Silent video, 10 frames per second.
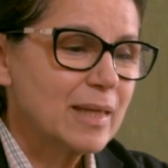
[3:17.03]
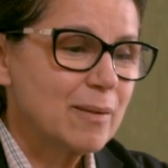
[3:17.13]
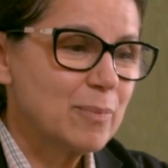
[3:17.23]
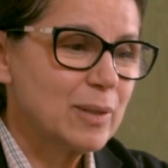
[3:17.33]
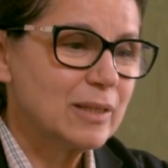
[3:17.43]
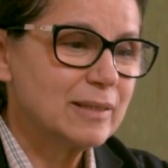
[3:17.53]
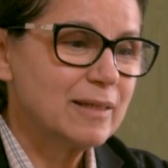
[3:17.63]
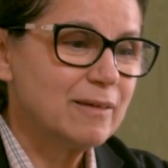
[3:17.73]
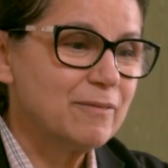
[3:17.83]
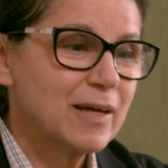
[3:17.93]
But
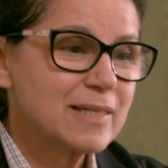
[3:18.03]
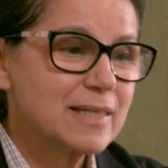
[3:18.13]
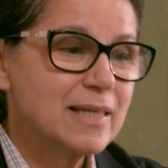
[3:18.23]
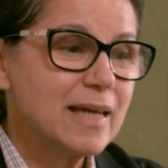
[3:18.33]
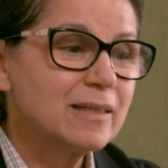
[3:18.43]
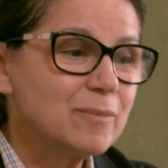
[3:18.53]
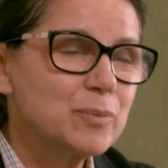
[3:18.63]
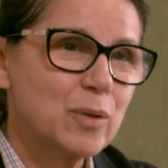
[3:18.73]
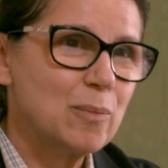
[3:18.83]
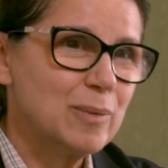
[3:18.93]
if I see any
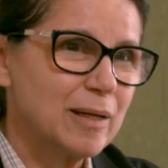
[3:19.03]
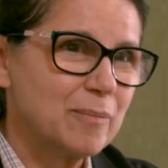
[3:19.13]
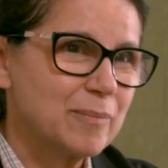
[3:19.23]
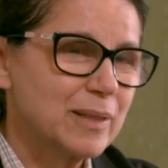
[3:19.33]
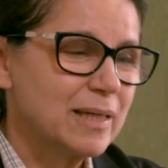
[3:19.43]
problem,